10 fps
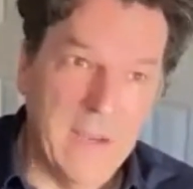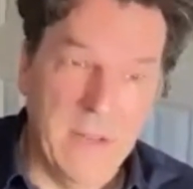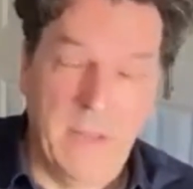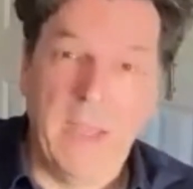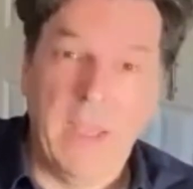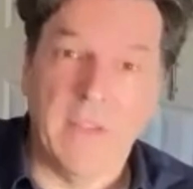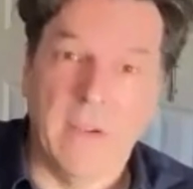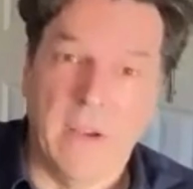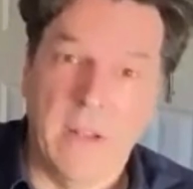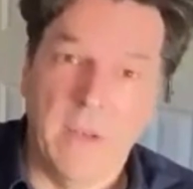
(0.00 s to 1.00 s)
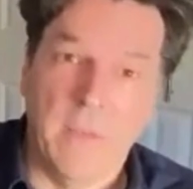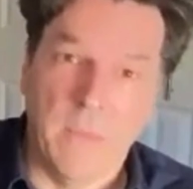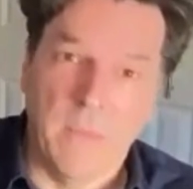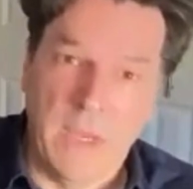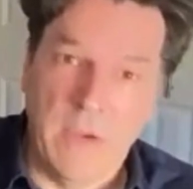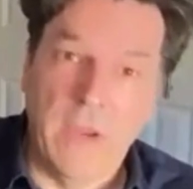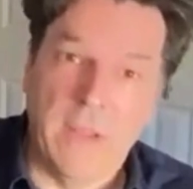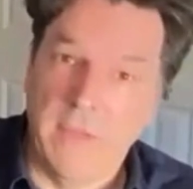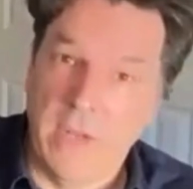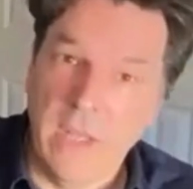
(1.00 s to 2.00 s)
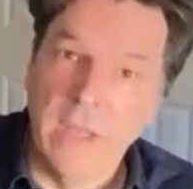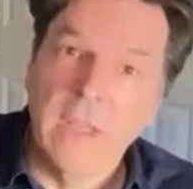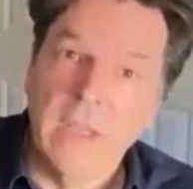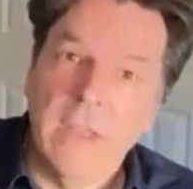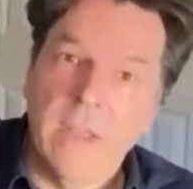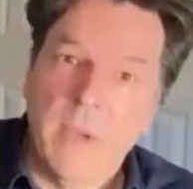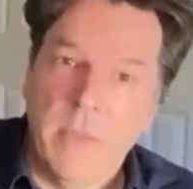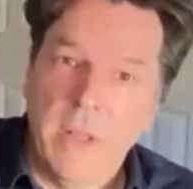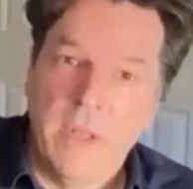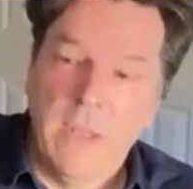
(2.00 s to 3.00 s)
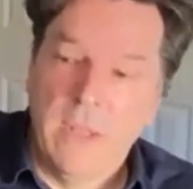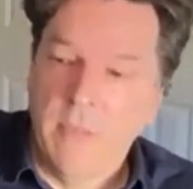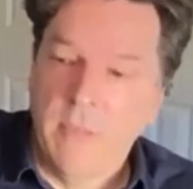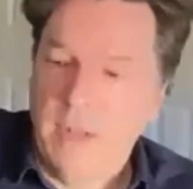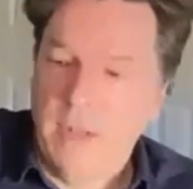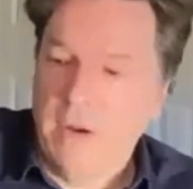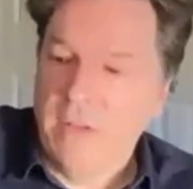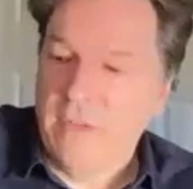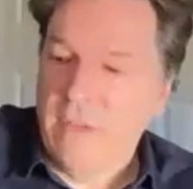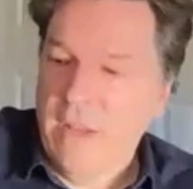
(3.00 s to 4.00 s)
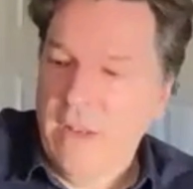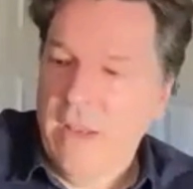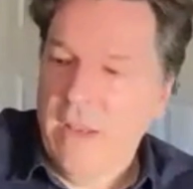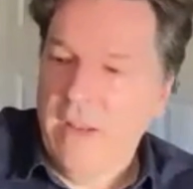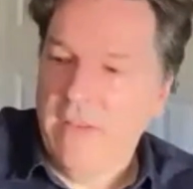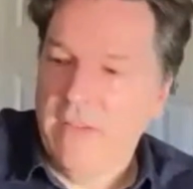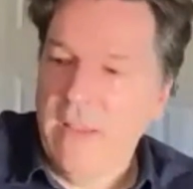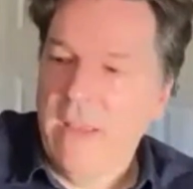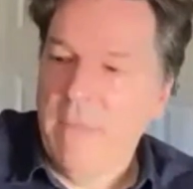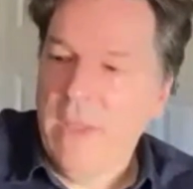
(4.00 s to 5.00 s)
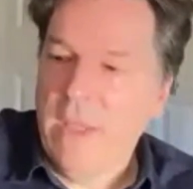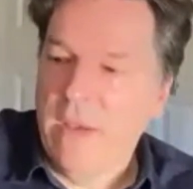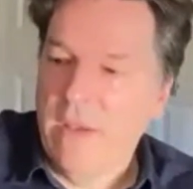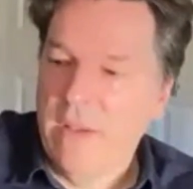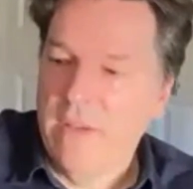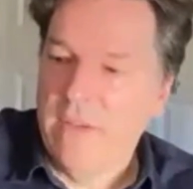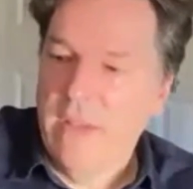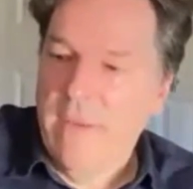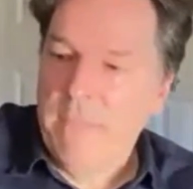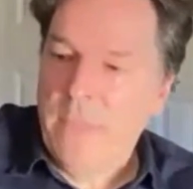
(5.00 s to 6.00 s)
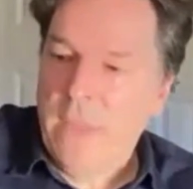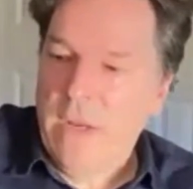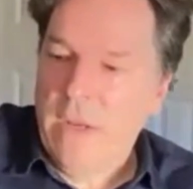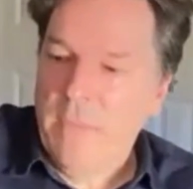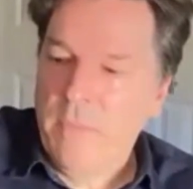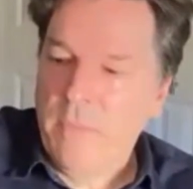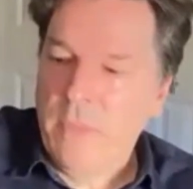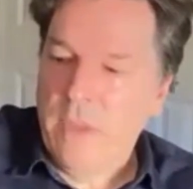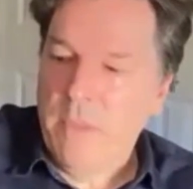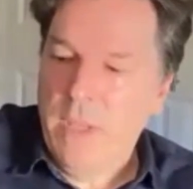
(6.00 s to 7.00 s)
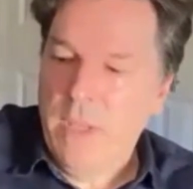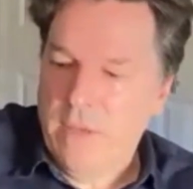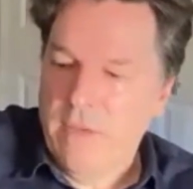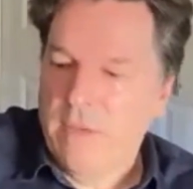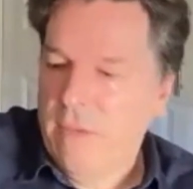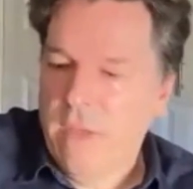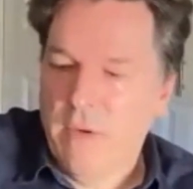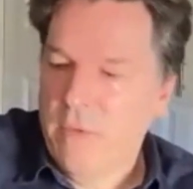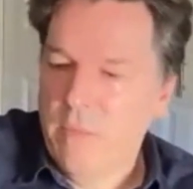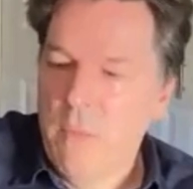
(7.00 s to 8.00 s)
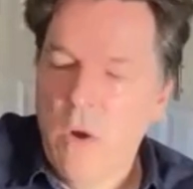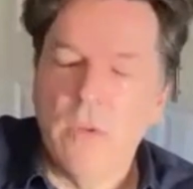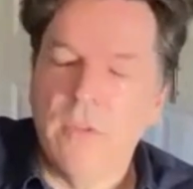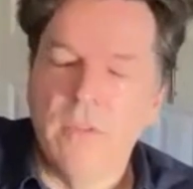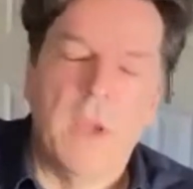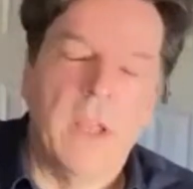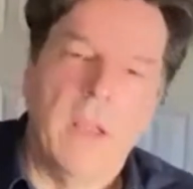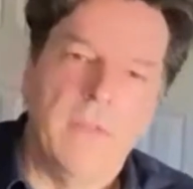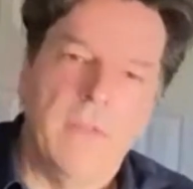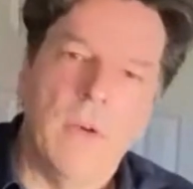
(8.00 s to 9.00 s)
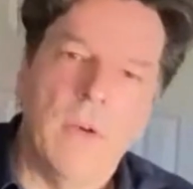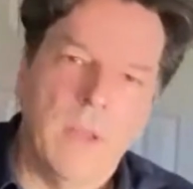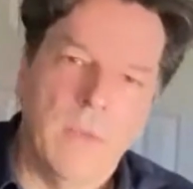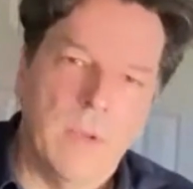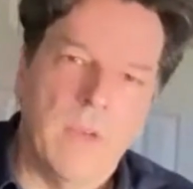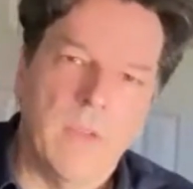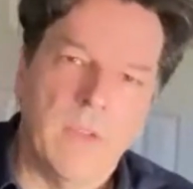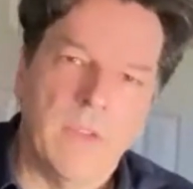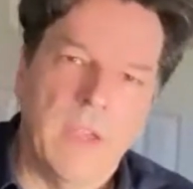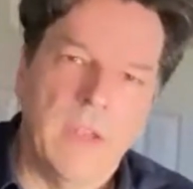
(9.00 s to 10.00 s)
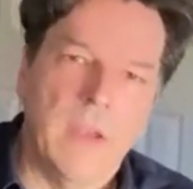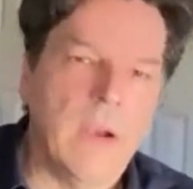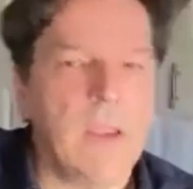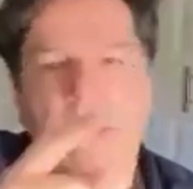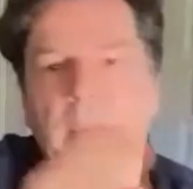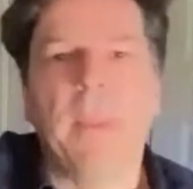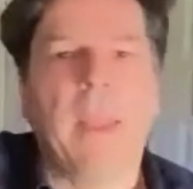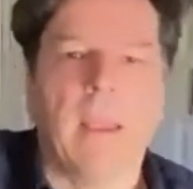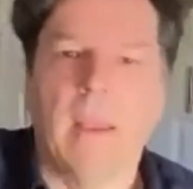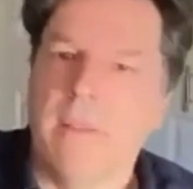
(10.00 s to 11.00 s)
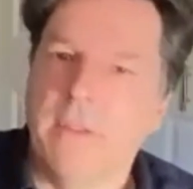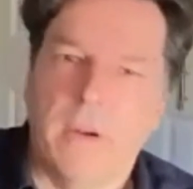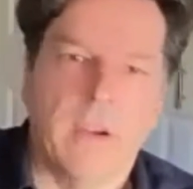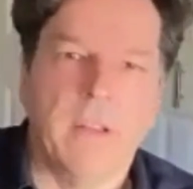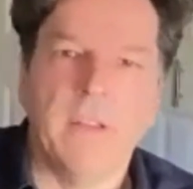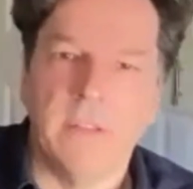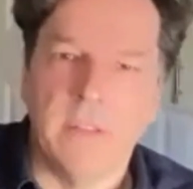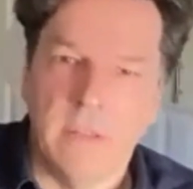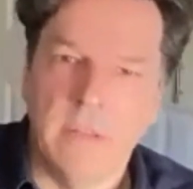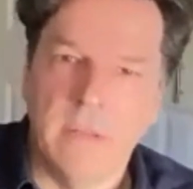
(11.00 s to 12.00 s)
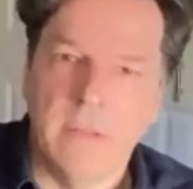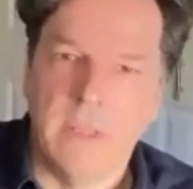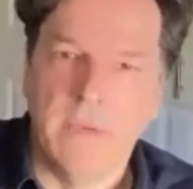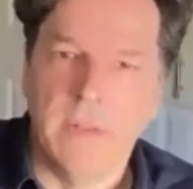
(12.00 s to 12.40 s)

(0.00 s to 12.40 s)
based on my creativity, my ability to be an artist. And I say that um, because there most of my life nobody would have ever said, "Oh yeah, that guy's an artist." They would have